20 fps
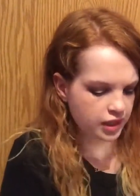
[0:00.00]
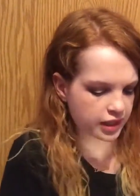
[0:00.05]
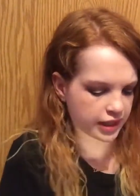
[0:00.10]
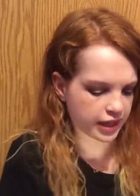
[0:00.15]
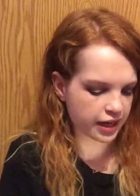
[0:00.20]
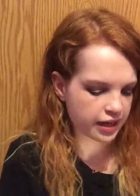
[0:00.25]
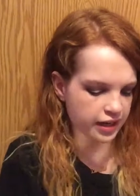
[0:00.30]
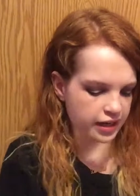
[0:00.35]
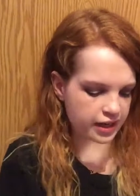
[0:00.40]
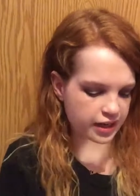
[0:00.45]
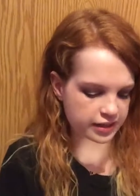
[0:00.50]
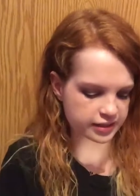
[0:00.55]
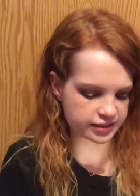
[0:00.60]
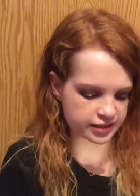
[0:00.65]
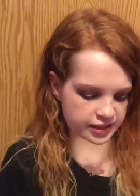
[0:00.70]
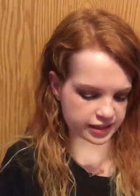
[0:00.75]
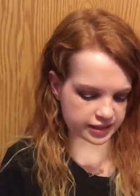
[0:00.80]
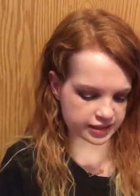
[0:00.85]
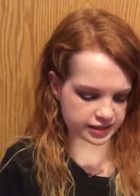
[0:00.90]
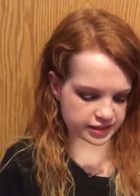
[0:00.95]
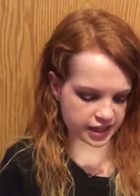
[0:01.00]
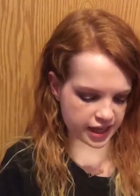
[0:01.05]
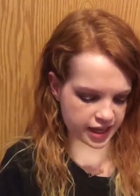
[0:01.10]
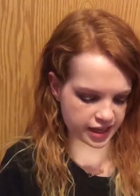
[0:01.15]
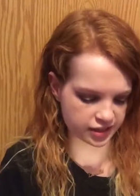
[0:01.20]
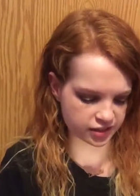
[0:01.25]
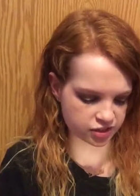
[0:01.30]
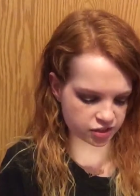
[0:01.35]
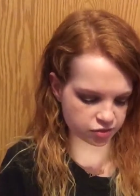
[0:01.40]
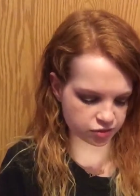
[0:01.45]
it kind of has, like, a
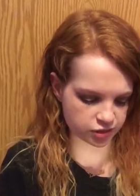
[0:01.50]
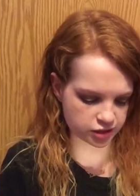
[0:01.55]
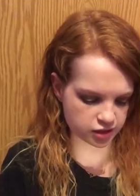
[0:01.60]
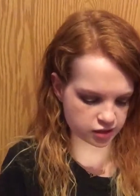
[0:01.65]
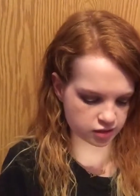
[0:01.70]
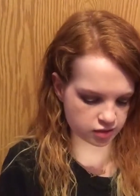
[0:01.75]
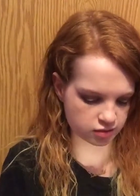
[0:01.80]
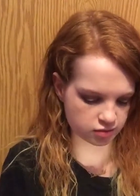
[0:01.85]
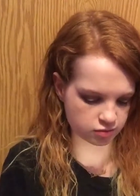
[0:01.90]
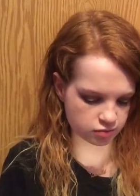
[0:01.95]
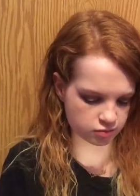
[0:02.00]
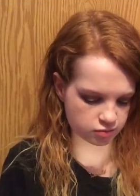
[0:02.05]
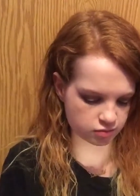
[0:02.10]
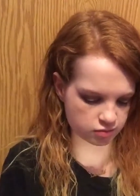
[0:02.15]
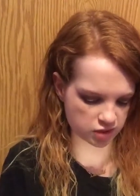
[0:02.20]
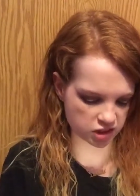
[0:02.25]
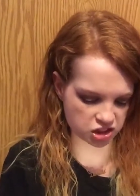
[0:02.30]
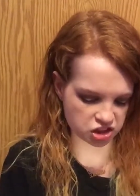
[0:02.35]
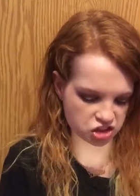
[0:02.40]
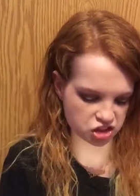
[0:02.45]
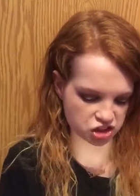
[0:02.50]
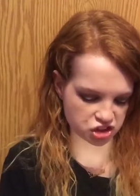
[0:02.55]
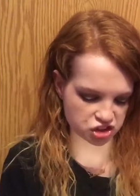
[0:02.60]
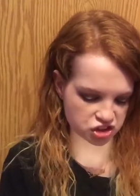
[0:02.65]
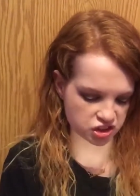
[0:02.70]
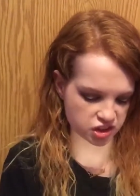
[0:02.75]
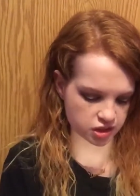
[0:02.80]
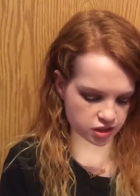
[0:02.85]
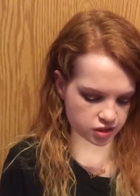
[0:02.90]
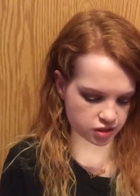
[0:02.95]
stain to it. It's
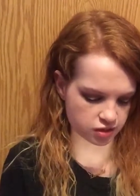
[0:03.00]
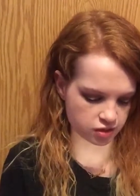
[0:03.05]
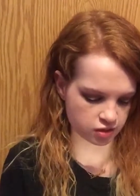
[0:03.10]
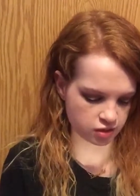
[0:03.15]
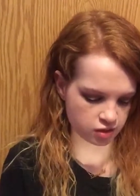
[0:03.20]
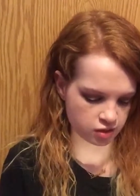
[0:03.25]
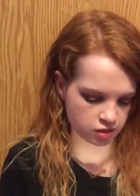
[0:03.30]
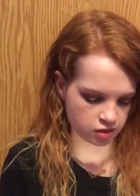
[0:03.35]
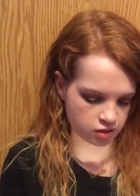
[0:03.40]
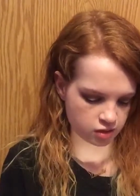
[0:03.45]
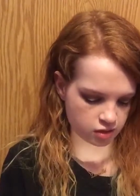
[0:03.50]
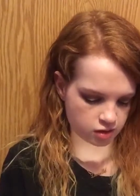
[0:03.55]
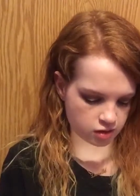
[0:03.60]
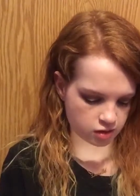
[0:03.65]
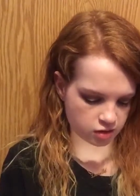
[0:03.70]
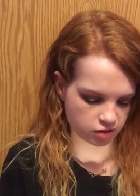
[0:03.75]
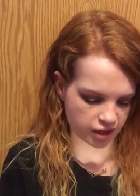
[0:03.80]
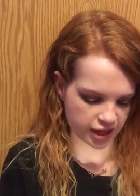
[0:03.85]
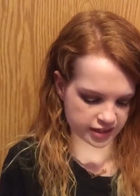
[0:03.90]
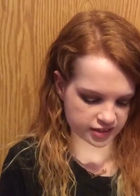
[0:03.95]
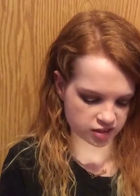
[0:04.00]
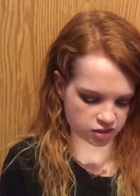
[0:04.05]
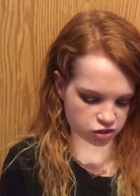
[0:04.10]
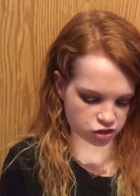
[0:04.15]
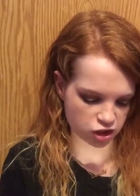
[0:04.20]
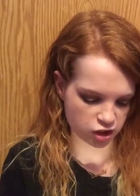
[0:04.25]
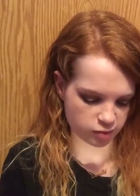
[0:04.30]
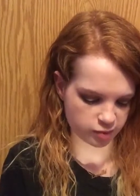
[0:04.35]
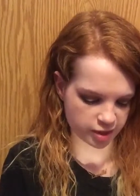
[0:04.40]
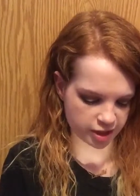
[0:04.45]
just a classic
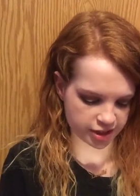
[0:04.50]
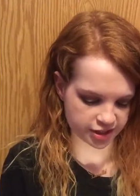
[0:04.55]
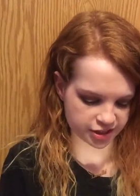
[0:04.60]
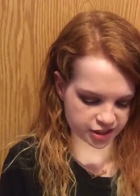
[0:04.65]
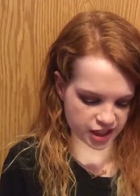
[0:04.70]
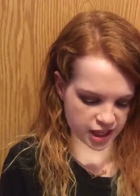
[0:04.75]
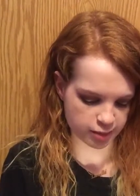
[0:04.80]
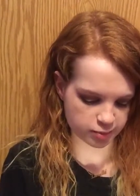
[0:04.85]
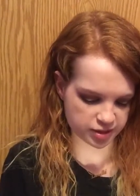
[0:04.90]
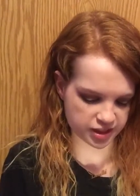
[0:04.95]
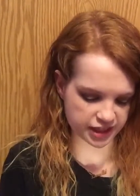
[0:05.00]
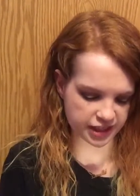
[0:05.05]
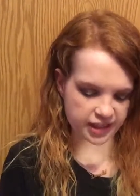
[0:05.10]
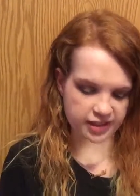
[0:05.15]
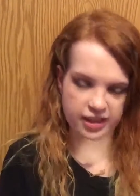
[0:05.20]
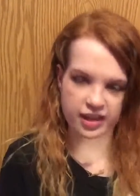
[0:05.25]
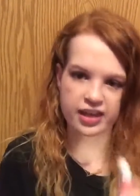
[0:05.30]
strawberry chapstick. I